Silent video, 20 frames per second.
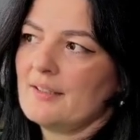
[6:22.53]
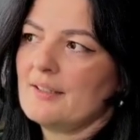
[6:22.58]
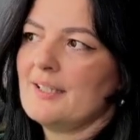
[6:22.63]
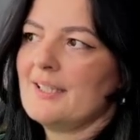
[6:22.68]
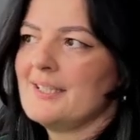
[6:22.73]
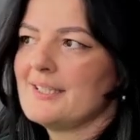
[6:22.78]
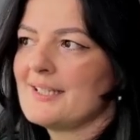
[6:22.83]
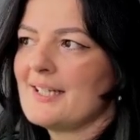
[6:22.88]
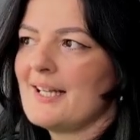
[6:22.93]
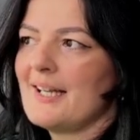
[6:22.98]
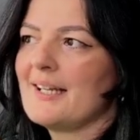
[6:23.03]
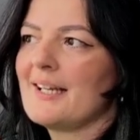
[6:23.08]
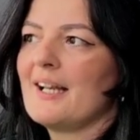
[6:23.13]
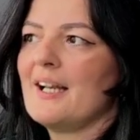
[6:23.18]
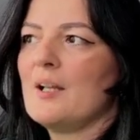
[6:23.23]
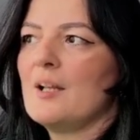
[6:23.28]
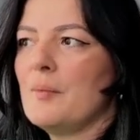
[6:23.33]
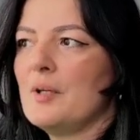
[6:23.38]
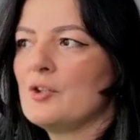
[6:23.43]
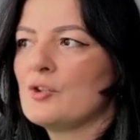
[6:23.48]
It's like
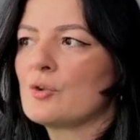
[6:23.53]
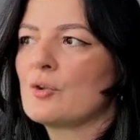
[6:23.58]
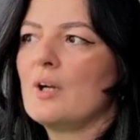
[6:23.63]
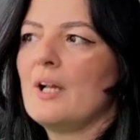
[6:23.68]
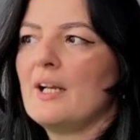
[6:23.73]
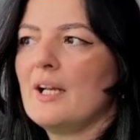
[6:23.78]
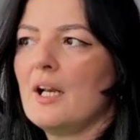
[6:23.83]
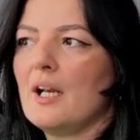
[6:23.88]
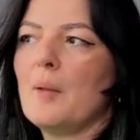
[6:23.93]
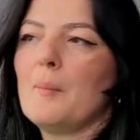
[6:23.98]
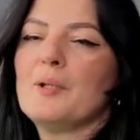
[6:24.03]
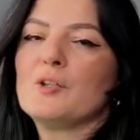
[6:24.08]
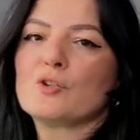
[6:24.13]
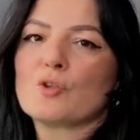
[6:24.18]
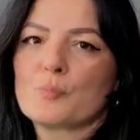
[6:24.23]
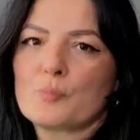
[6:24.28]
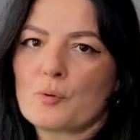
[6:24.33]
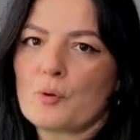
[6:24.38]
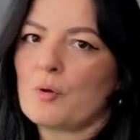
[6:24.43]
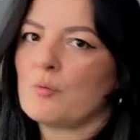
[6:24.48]
Elementor and
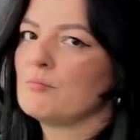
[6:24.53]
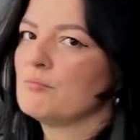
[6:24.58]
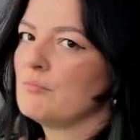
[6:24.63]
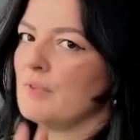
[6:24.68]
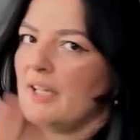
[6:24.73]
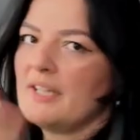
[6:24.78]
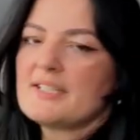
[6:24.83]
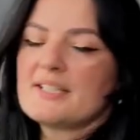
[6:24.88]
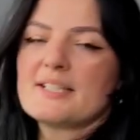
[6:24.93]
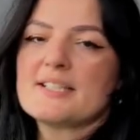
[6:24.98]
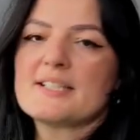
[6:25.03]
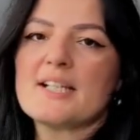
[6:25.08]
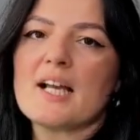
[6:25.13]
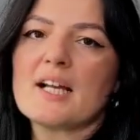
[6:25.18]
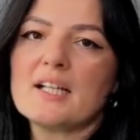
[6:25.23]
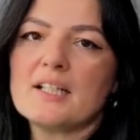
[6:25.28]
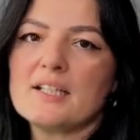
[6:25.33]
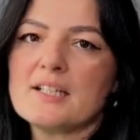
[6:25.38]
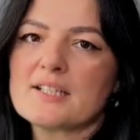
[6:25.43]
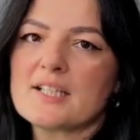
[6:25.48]
Elementor Pro. It's
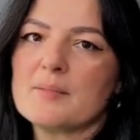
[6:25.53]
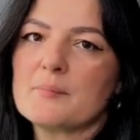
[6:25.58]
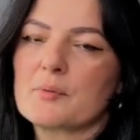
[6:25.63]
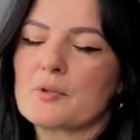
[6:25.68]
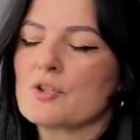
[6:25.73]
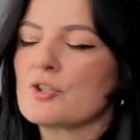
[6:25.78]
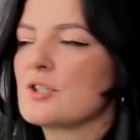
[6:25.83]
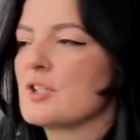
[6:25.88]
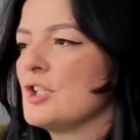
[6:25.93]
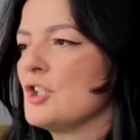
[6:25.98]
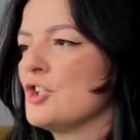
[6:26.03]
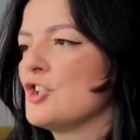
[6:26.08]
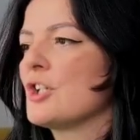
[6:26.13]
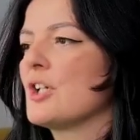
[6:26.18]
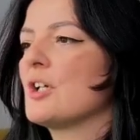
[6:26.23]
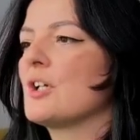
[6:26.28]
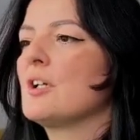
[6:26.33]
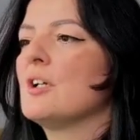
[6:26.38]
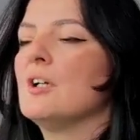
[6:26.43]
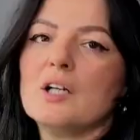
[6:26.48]
exactly the same
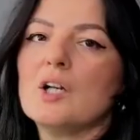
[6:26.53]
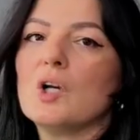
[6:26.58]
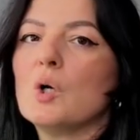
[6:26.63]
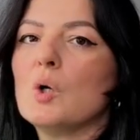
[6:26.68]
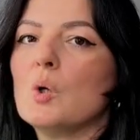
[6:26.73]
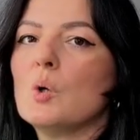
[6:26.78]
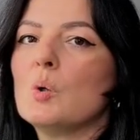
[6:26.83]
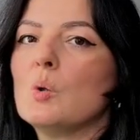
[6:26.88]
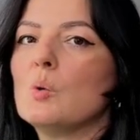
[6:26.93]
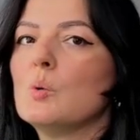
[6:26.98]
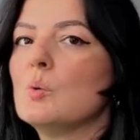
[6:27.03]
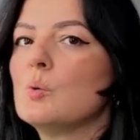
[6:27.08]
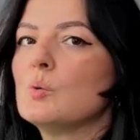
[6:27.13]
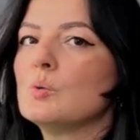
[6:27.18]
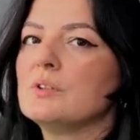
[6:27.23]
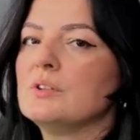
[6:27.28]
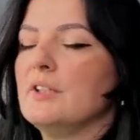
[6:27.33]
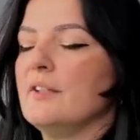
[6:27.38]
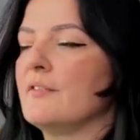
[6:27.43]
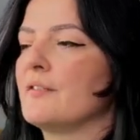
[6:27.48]
procedure,
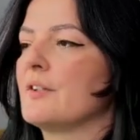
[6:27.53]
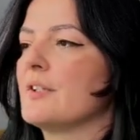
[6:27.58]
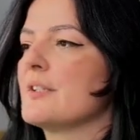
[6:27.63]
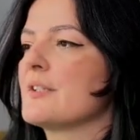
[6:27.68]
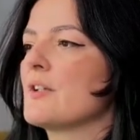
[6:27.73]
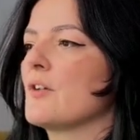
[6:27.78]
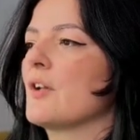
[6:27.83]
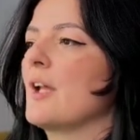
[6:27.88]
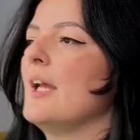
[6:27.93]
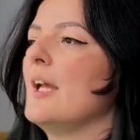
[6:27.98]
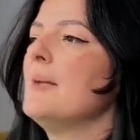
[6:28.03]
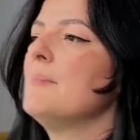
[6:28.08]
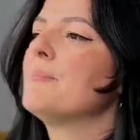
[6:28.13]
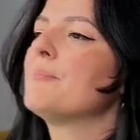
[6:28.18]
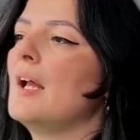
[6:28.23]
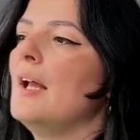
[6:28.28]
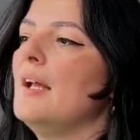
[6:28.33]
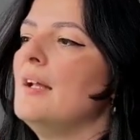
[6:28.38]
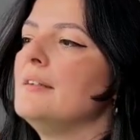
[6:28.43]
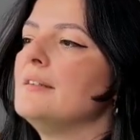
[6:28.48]
no difference, okay?
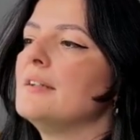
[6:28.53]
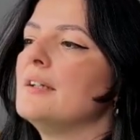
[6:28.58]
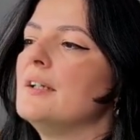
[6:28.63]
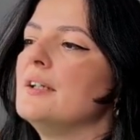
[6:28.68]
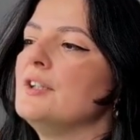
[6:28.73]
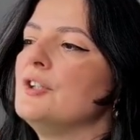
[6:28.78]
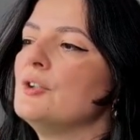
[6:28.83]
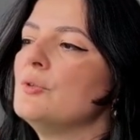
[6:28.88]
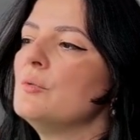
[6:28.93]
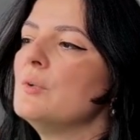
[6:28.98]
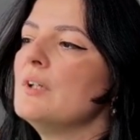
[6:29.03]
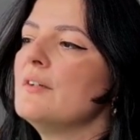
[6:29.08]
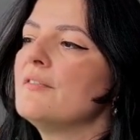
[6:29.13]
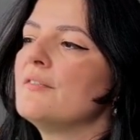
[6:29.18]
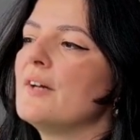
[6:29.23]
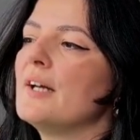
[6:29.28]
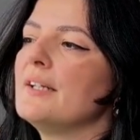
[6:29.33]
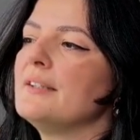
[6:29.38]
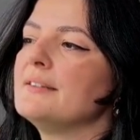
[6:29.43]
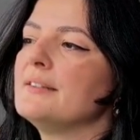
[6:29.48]
And you will
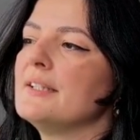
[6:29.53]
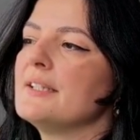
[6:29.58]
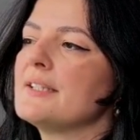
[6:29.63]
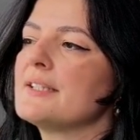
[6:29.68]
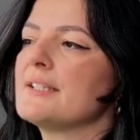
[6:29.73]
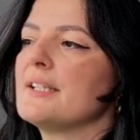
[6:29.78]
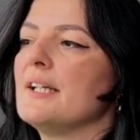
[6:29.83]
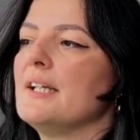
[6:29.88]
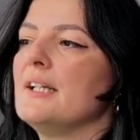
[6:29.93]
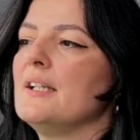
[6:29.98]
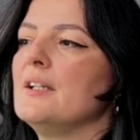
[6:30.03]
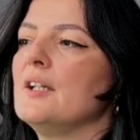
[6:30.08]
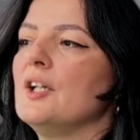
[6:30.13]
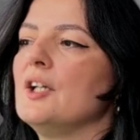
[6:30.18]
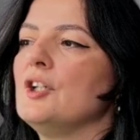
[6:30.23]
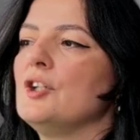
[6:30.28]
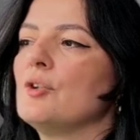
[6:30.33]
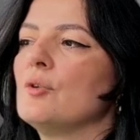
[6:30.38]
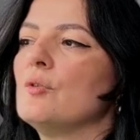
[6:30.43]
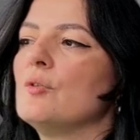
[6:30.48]
find this in
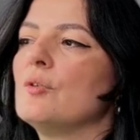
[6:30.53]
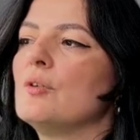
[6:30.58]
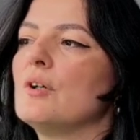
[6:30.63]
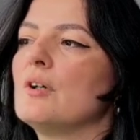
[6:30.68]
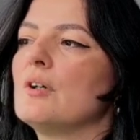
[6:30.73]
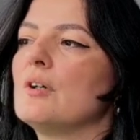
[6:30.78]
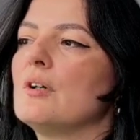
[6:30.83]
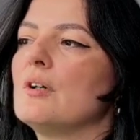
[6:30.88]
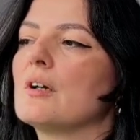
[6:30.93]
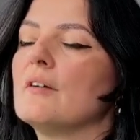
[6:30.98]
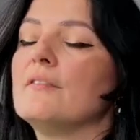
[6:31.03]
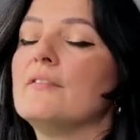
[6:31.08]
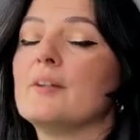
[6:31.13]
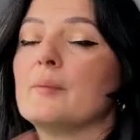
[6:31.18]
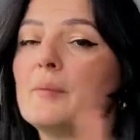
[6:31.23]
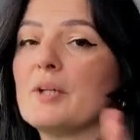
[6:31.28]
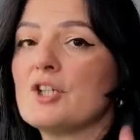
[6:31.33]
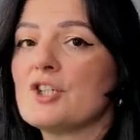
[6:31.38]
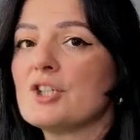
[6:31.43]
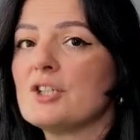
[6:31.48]
your
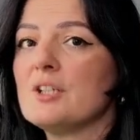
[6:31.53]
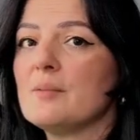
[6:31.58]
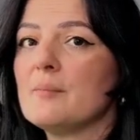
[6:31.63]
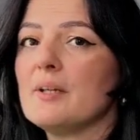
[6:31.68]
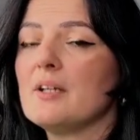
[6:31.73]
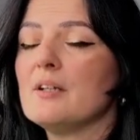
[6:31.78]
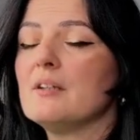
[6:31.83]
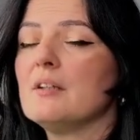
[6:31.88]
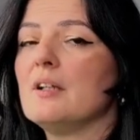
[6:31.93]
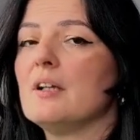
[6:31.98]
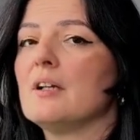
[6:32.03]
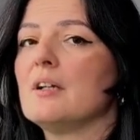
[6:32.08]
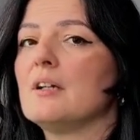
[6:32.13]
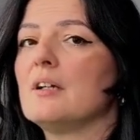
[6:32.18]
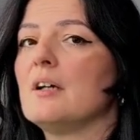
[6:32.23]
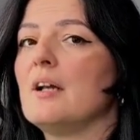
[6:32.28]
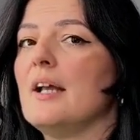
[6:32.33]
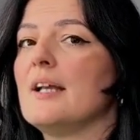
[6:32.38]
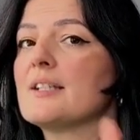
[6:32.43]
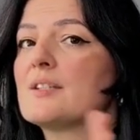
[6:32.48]
confirmation email
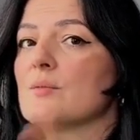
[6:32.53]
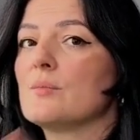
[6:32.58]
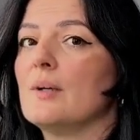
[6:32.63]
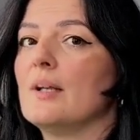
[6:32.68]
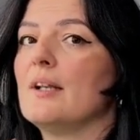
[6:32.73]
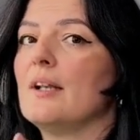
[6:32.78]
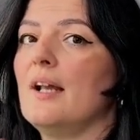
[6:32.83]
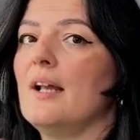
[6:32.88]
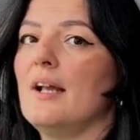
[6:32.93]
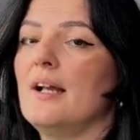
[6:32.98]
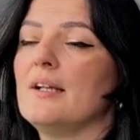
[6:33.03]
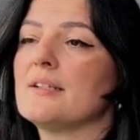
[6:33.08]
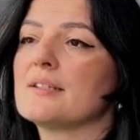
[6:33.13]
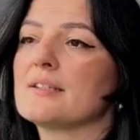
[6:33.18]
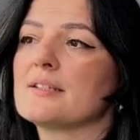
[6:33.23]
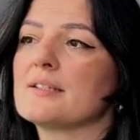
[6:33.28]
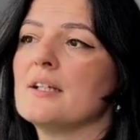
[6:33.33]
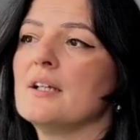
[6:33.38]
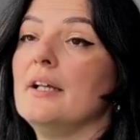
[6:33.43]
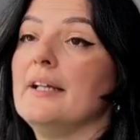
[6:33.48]
as well
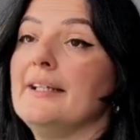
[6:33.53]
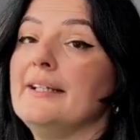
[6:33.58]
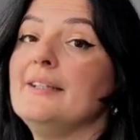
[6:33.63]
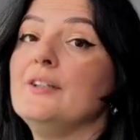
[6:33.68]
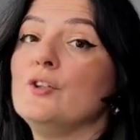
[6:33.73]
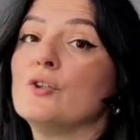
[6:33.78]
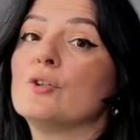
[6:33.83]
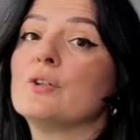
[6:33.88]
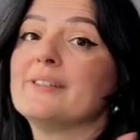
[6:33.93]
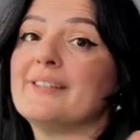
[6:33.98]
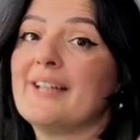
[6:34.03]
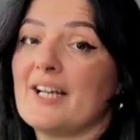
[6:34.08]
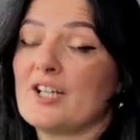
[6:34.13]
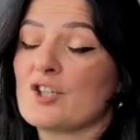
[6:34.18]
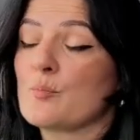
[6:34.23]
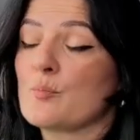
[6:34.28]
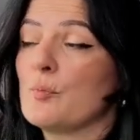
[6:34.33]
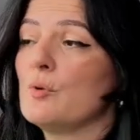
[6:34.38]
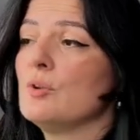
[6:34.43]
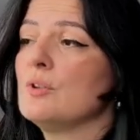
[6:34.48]
as in your
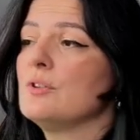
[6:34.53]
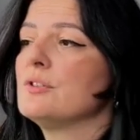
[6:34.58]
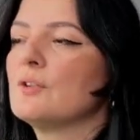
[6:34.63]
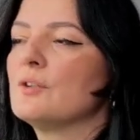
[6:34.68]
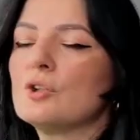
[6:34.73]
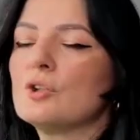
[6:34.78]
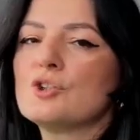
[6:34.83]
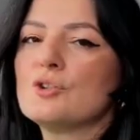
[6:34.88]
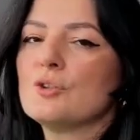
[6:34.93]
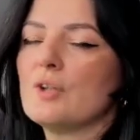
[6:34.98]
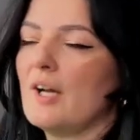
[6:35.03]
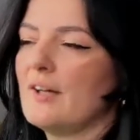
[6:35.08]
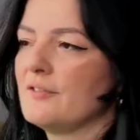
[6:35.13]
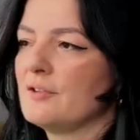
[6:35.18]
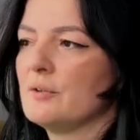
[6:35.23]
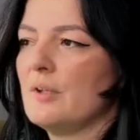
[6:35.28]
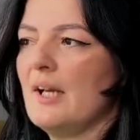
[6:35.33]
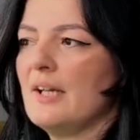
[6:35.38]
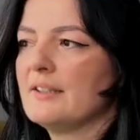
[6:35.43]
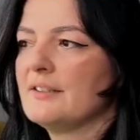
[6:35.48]
dashboard. Of course, you have
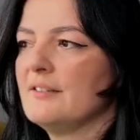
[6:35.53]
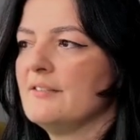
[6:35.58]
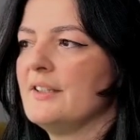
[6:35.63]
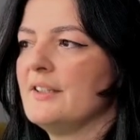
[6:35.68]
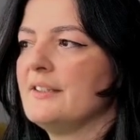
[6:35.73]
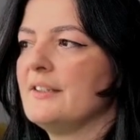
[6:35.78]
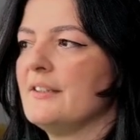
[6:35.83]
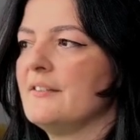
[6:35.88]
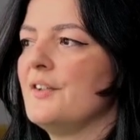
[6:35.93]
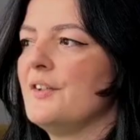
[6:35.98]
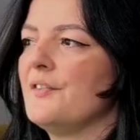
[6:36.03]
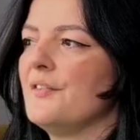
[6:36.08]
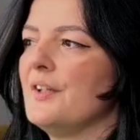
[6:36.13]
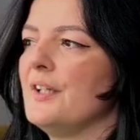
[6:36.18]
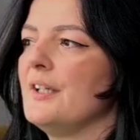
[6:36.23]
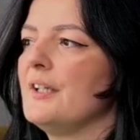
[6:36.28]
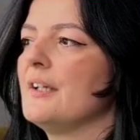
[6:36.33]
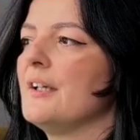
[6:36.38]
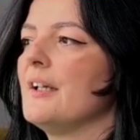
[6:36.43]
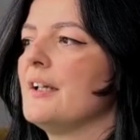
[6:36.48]
to activate
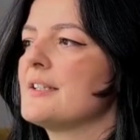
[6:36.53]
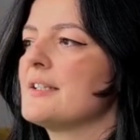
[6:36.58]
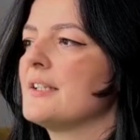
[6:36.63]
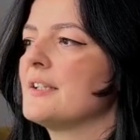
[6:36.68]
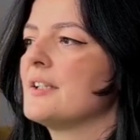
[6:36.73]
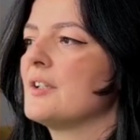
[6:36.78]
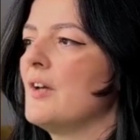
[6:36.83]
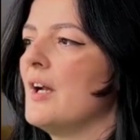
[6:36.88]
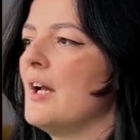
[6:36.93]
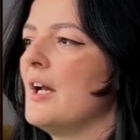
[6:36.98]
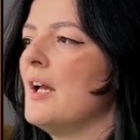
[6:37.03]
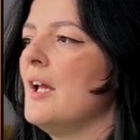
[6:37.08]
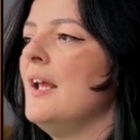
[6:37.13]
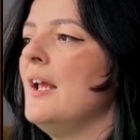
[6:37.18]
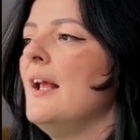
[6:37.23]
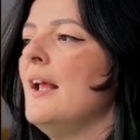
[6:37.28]
everything, etc.